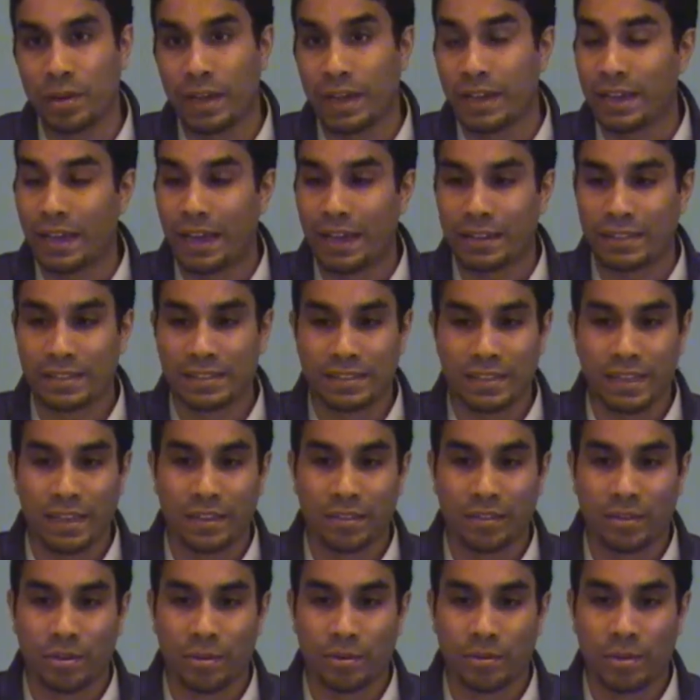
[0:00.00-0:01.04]
I could say,
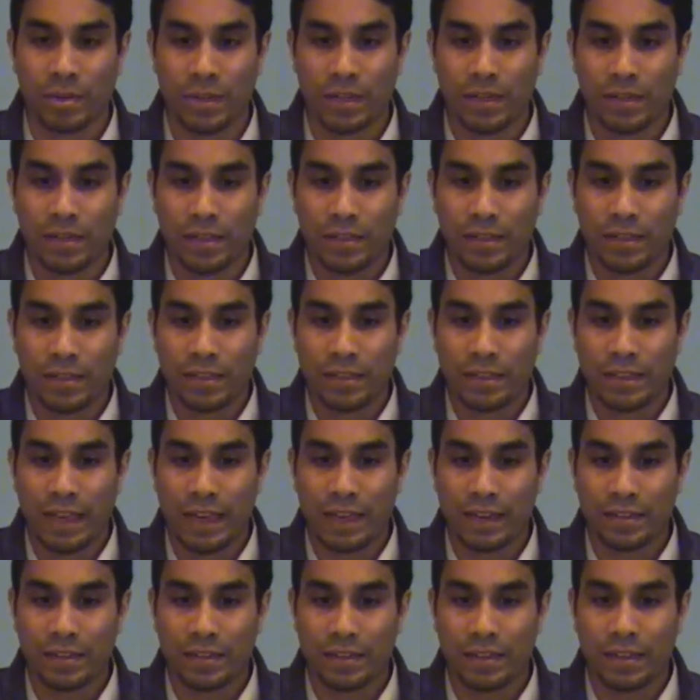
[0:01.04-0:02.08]
though,
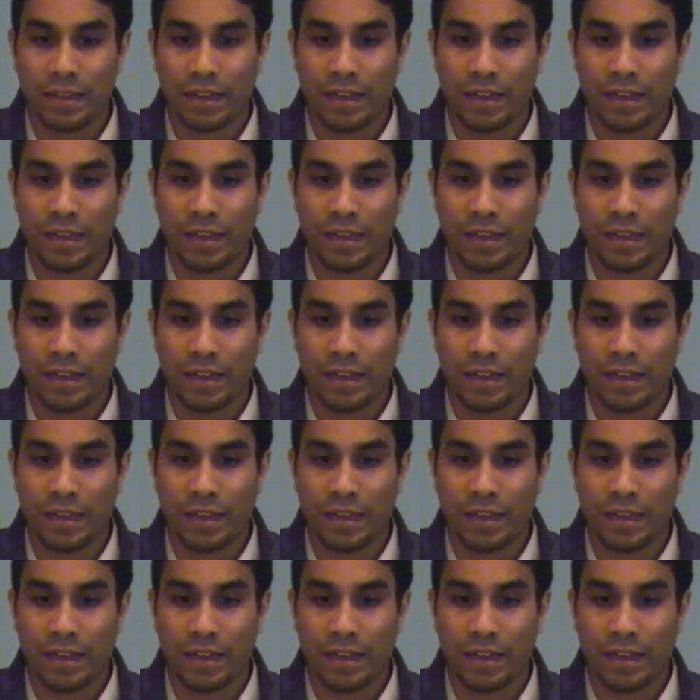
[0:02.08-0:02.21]
that